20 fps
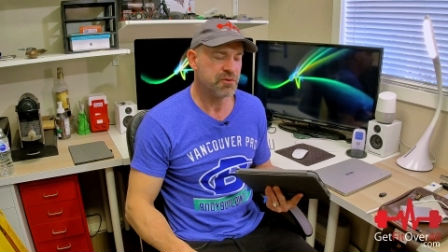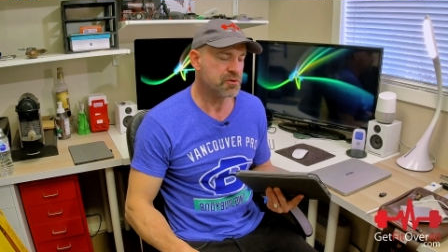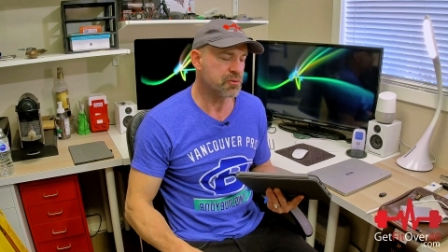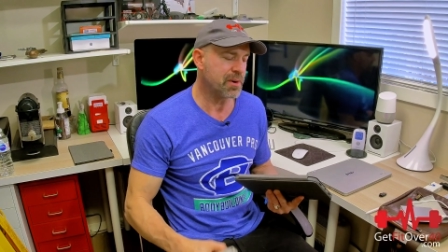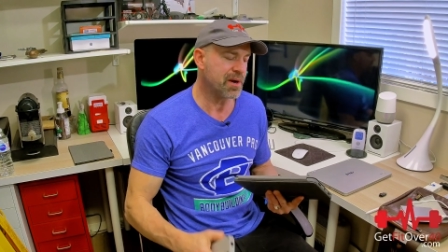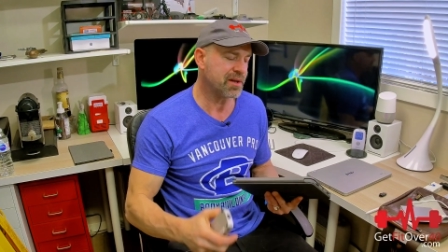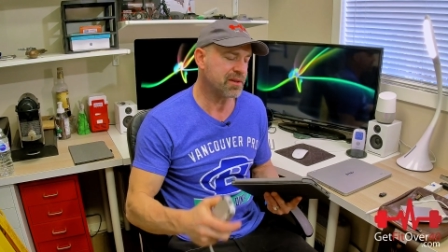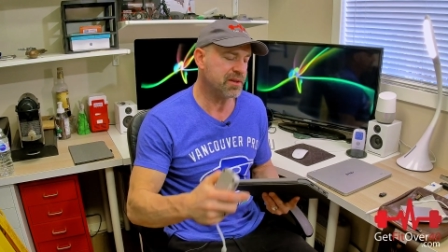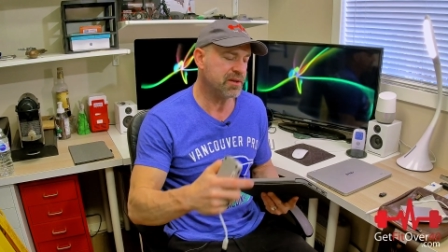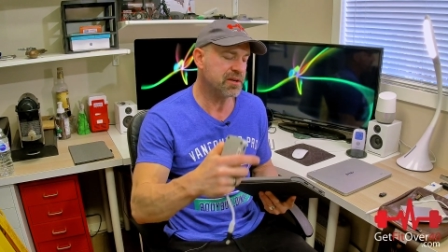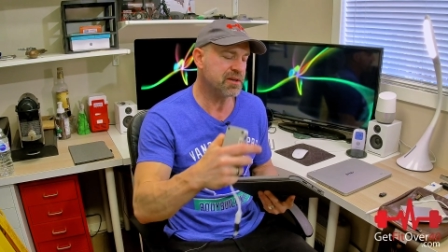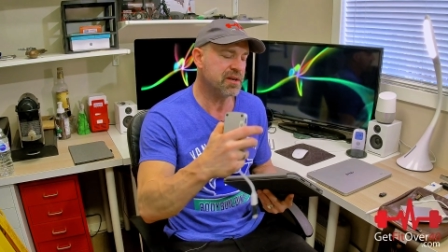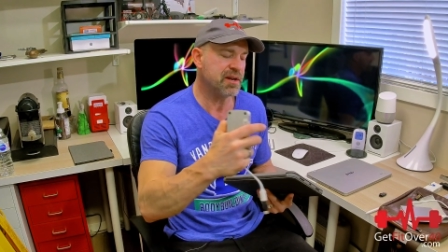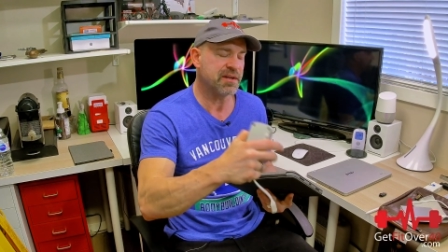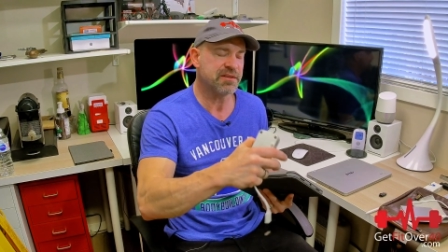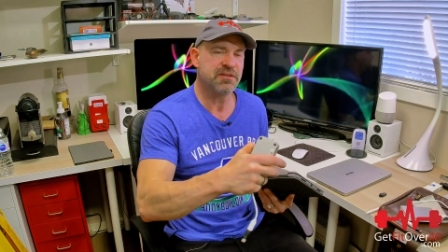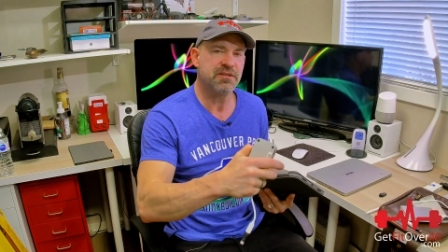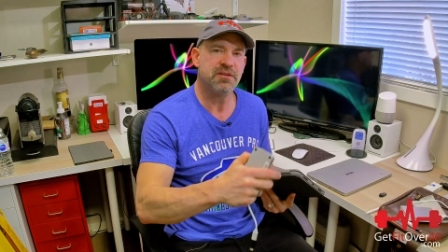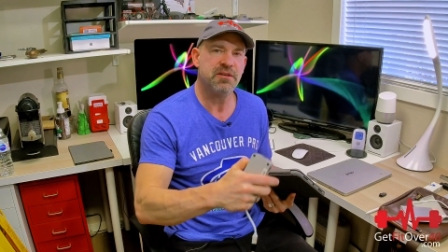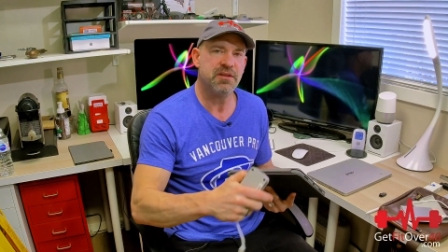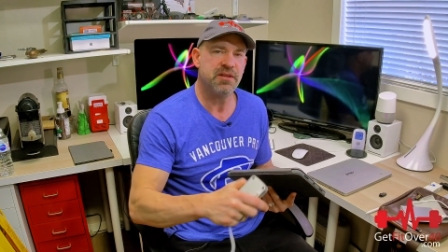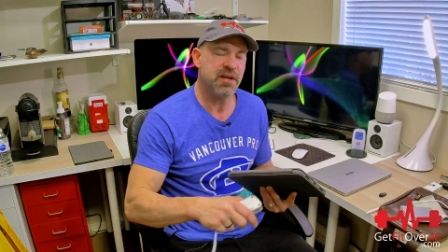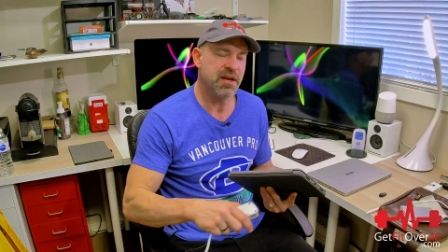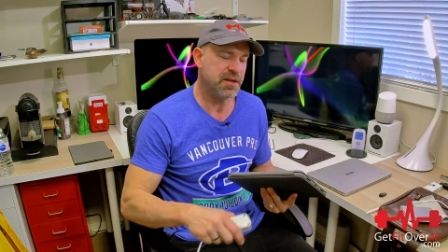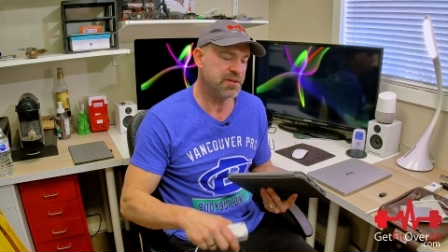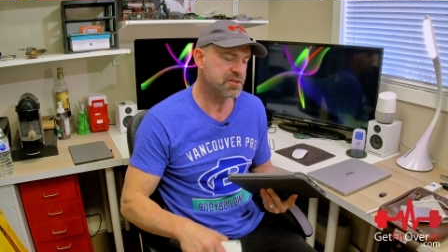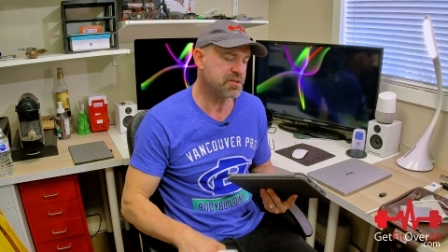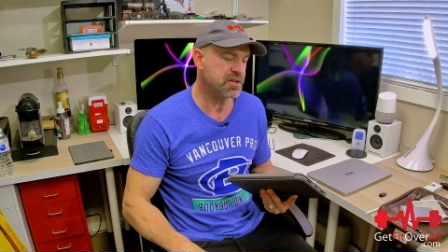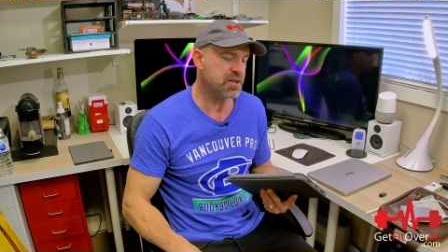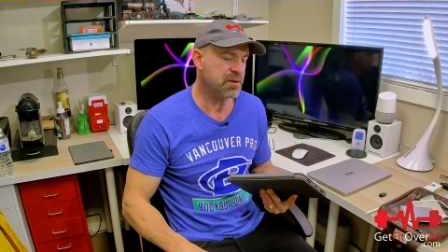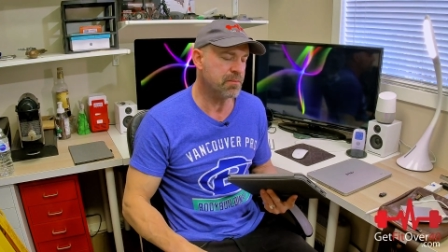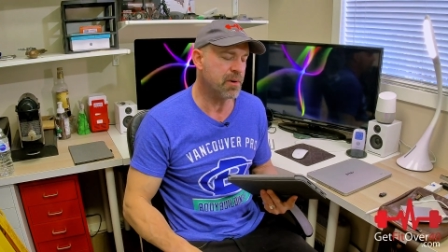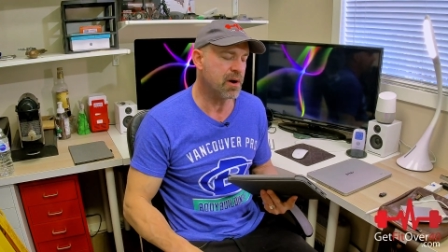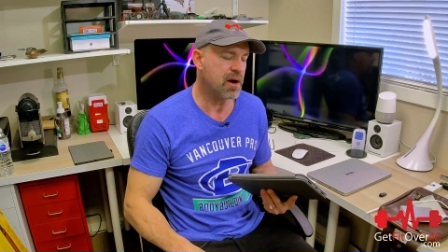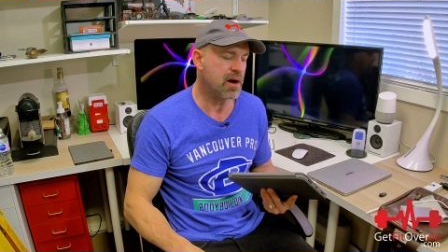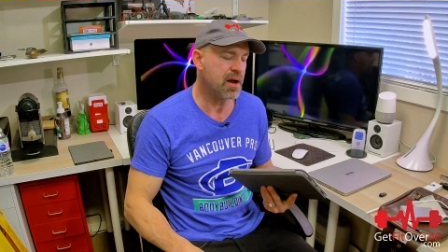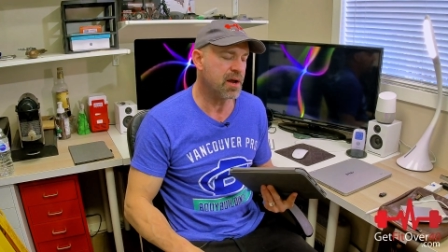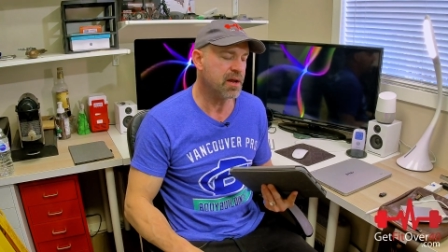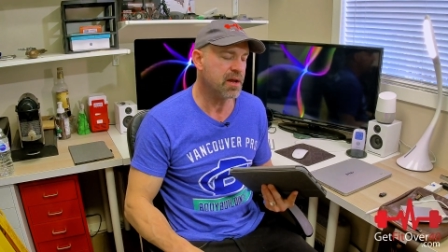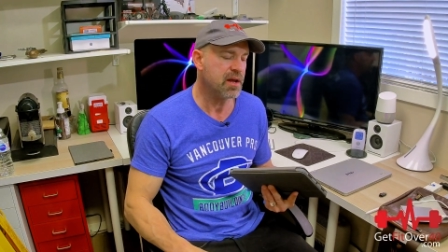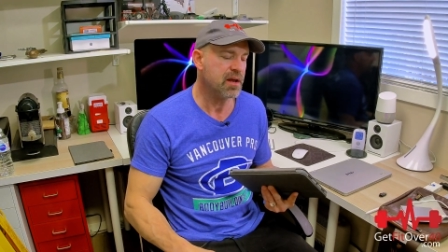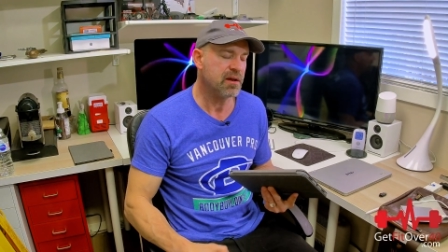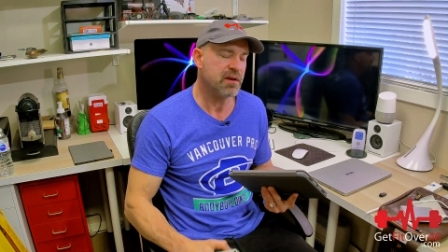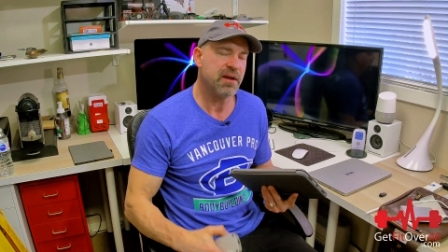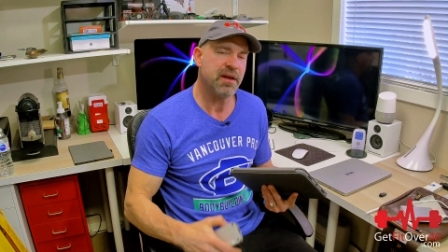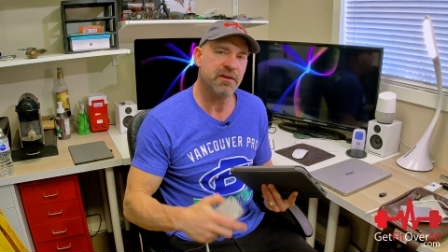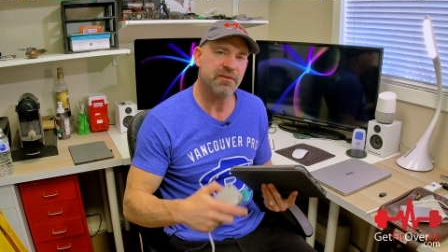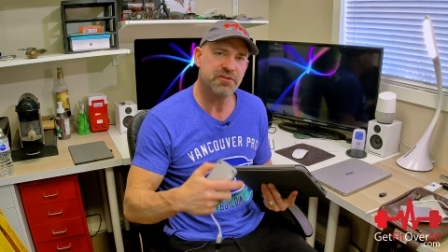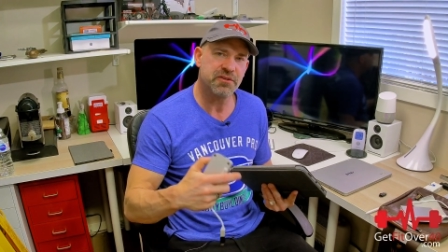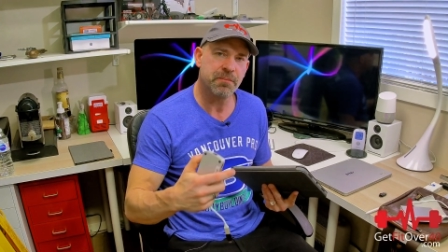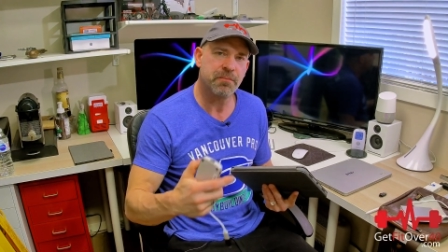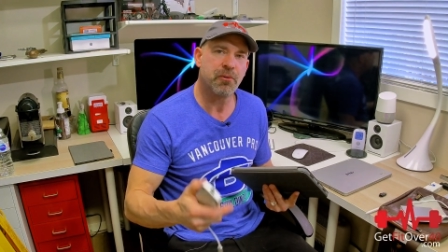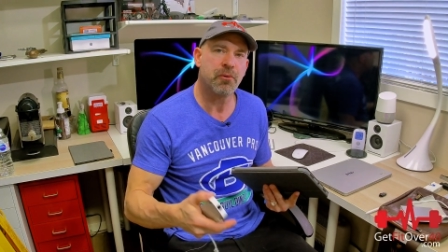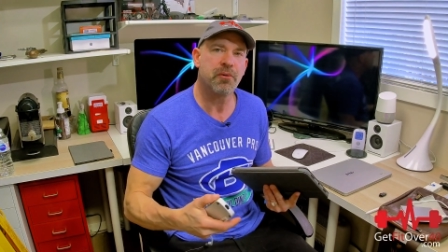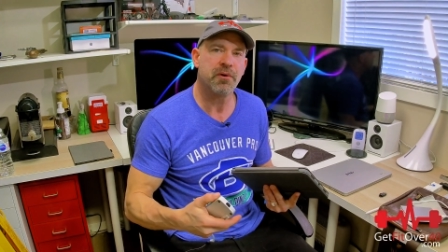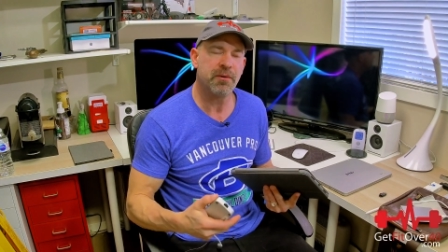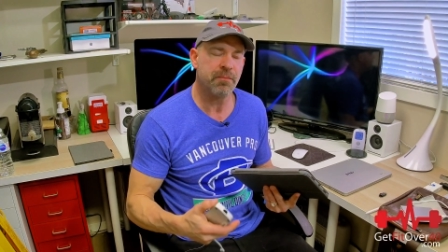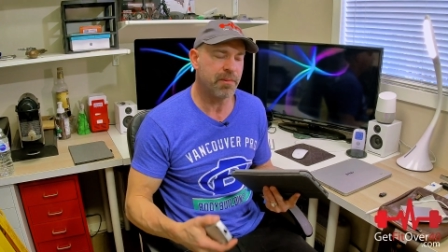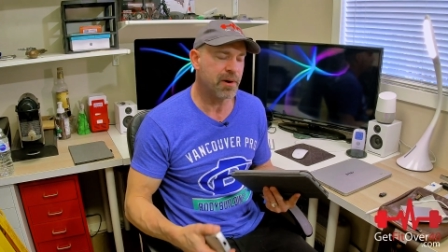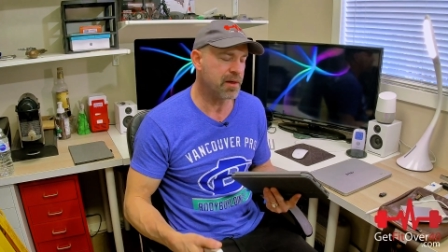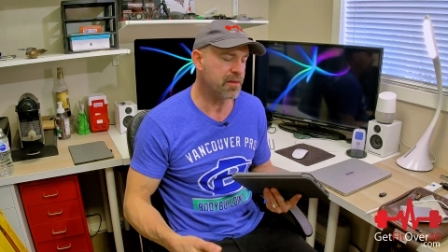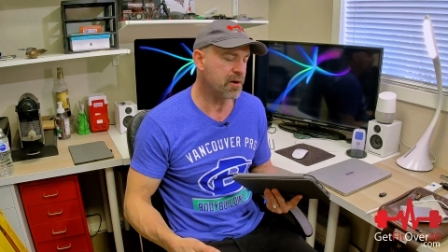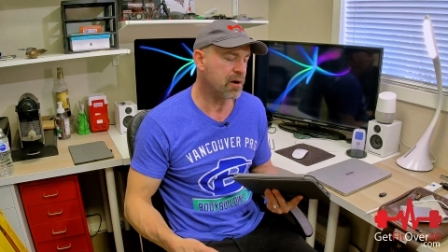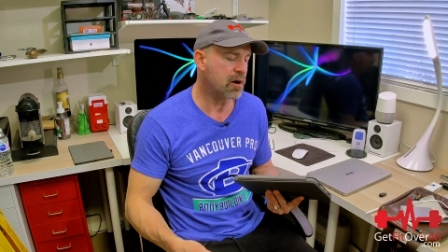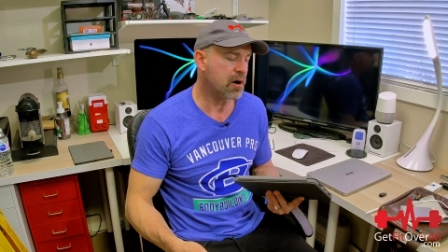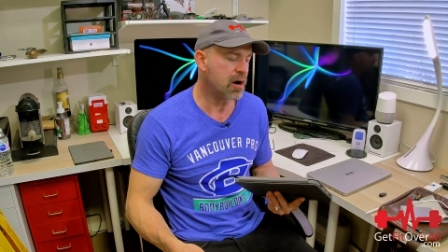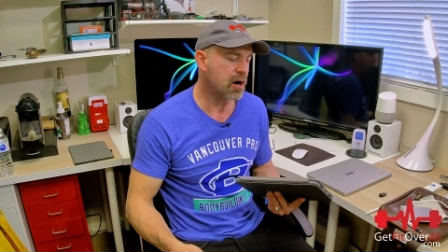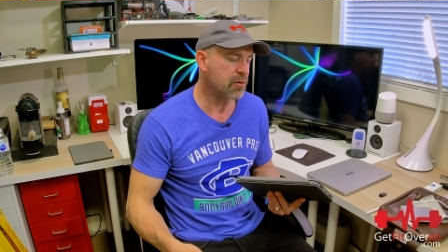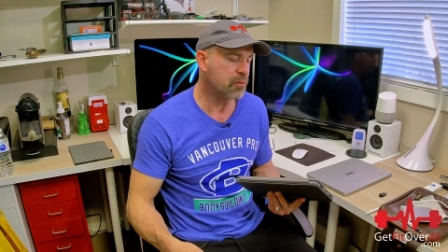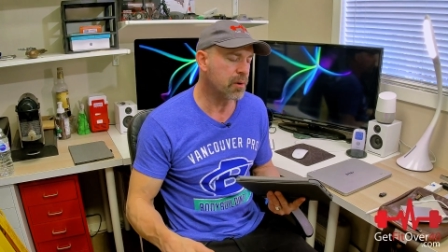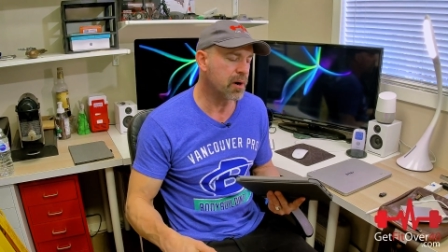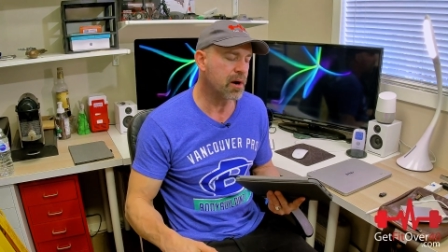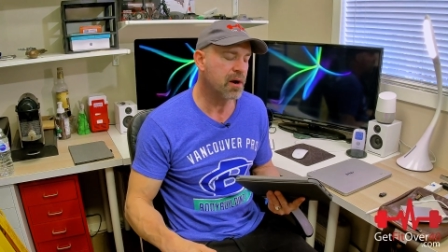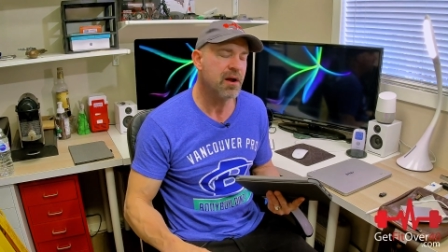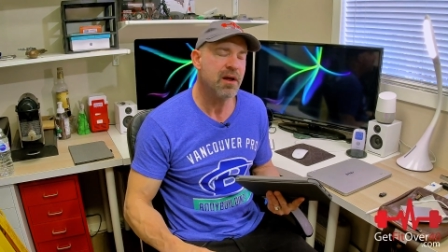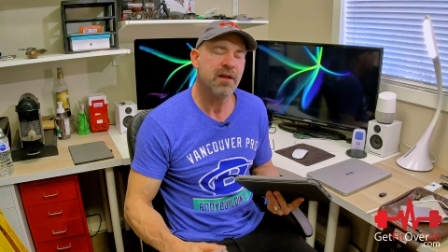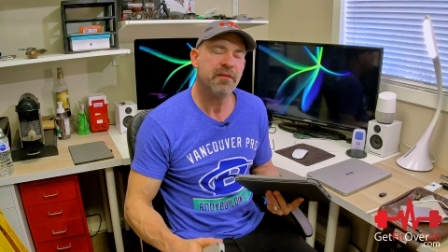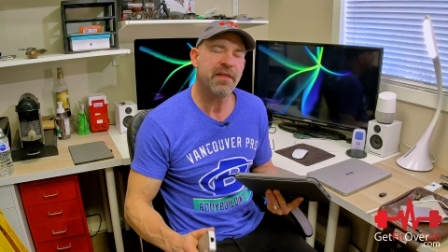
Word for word: directly connected to the HDMI and supported by the hardware.